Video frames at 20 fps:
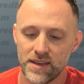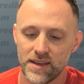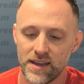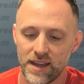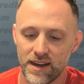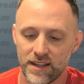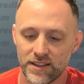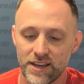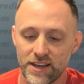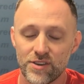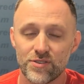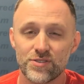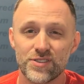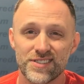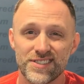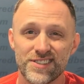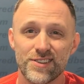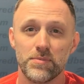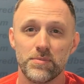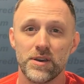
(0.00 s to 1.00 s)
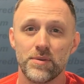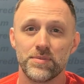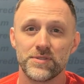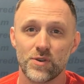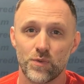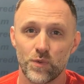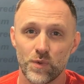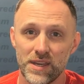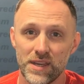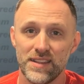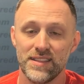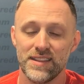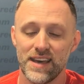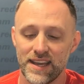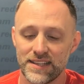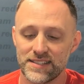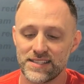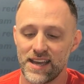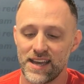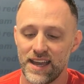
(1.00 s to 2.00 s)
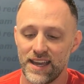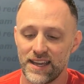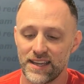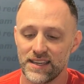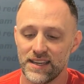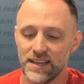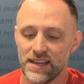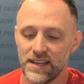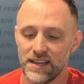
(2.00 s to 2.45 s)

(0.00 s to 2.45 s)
and allow you to still be able to read that tag.